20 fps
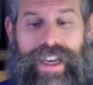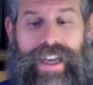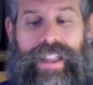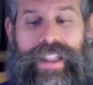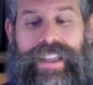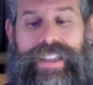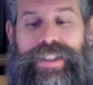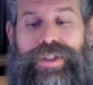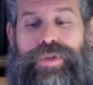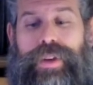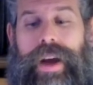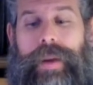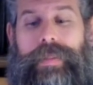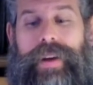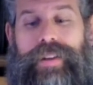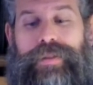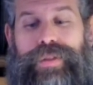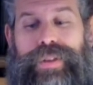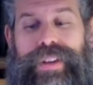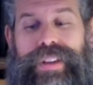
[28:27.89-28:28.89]
Let's drop
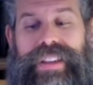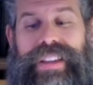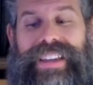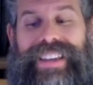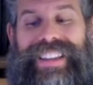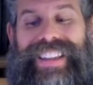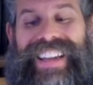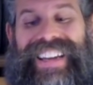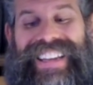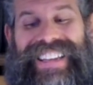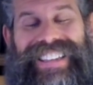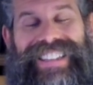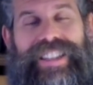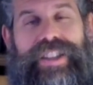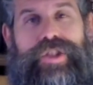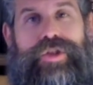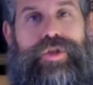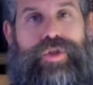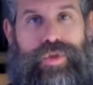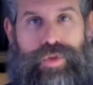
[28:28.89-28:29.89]
everything that
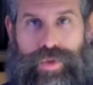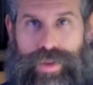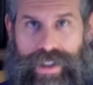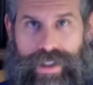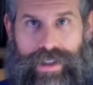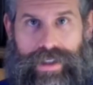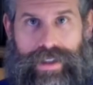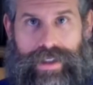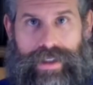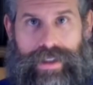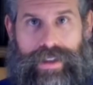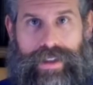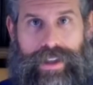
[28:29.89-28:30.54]
isn't real